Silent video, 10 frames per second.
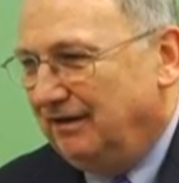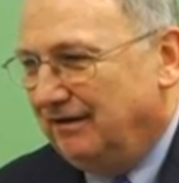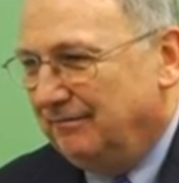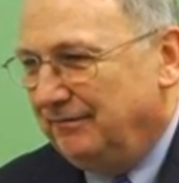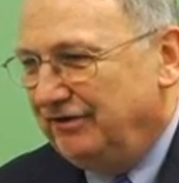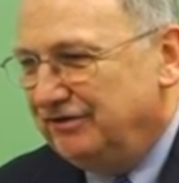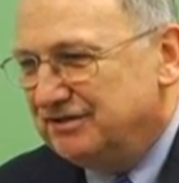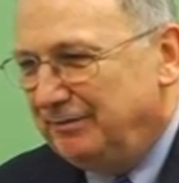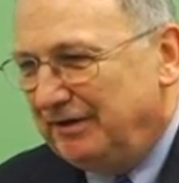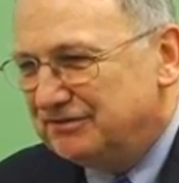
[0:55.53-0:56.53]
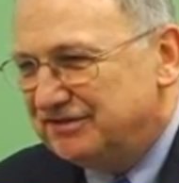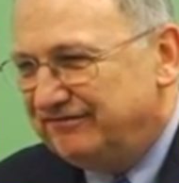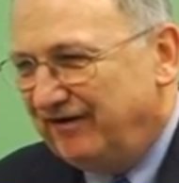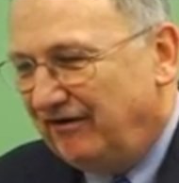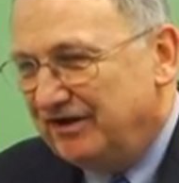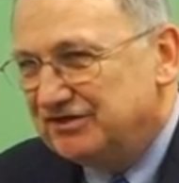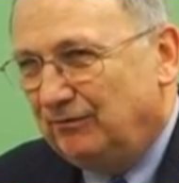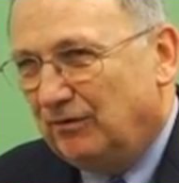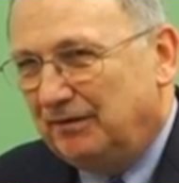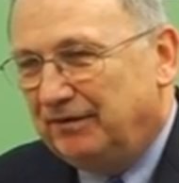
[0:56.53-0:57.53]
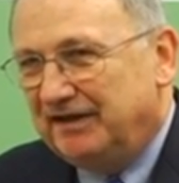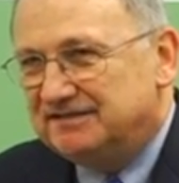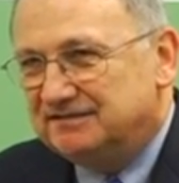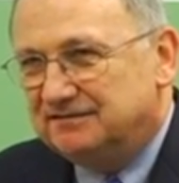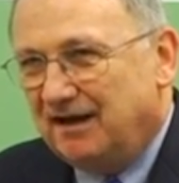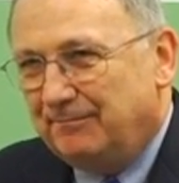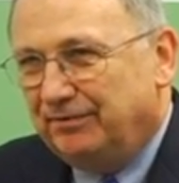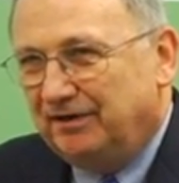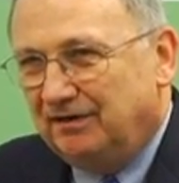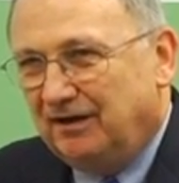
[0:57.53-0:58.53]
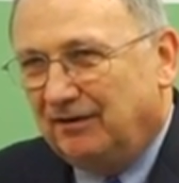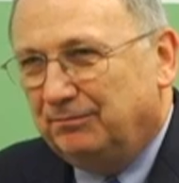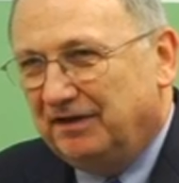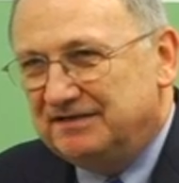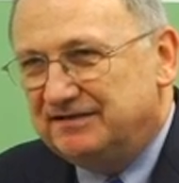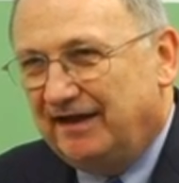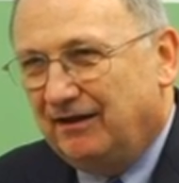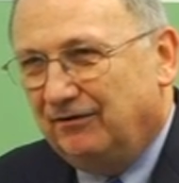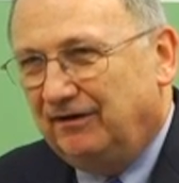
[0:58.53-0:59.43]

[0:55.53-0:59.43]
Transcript: Um, it used to be it was just variation in one place up and another place down,